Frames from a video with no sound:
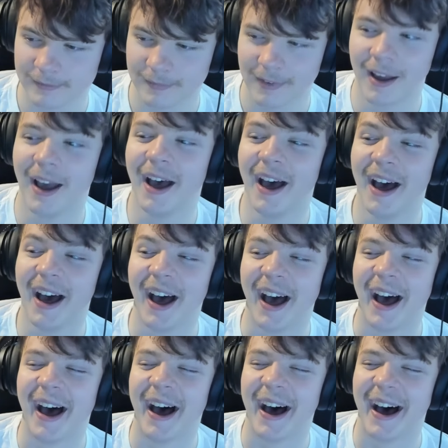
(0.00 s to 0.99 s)

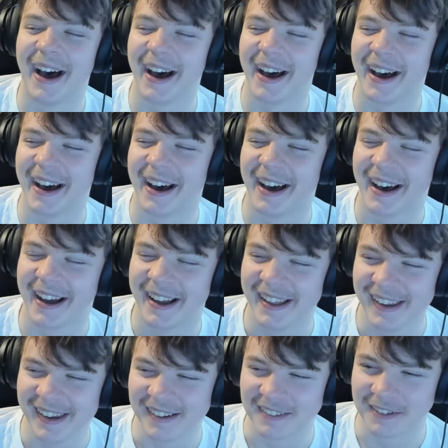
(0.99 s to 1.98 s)

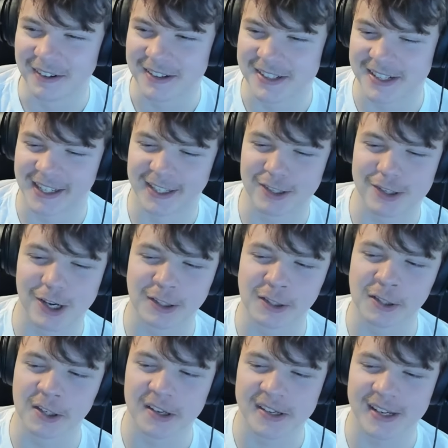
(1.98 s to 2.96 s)
Rusa got just a
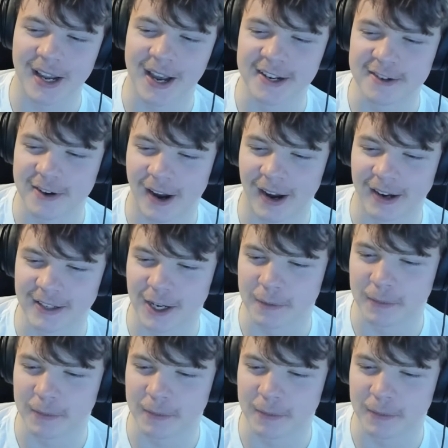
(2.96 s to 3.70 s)
little sidetracked on